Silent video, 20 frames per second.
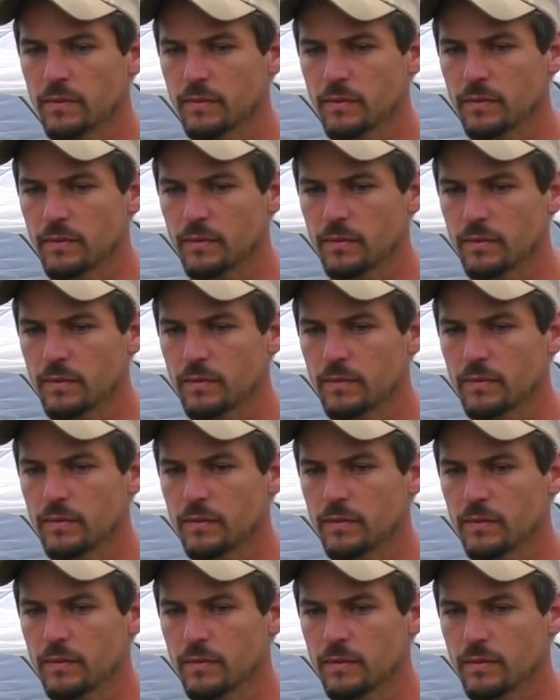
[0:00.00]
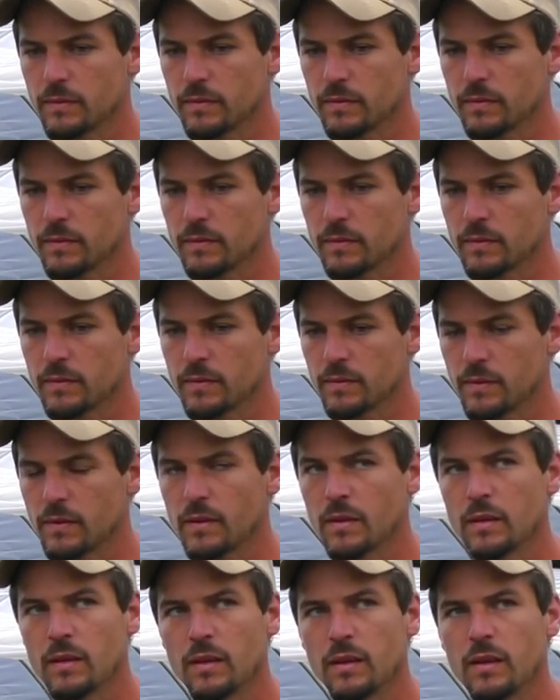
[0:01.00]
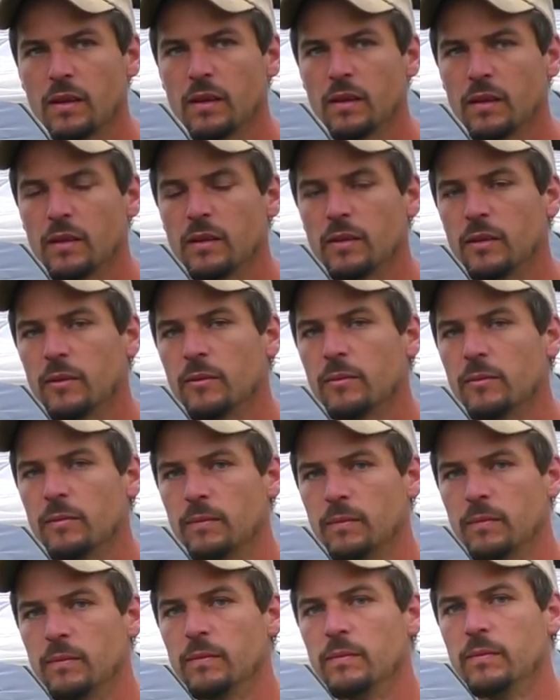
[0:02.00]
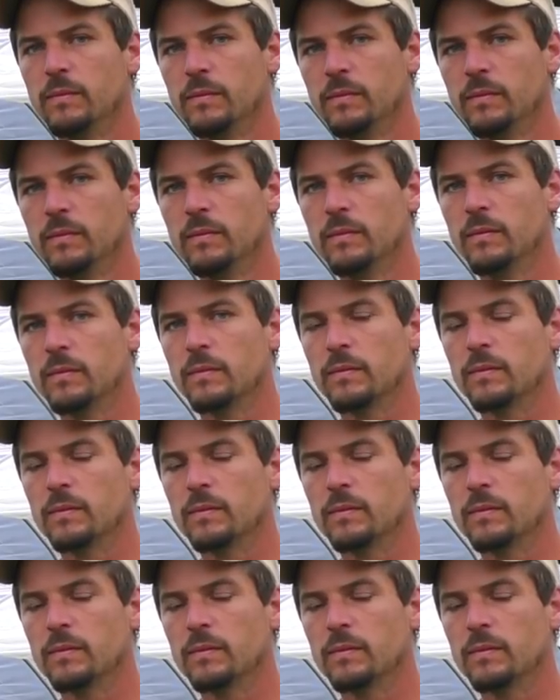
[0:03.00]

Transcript: This person isn't speaking.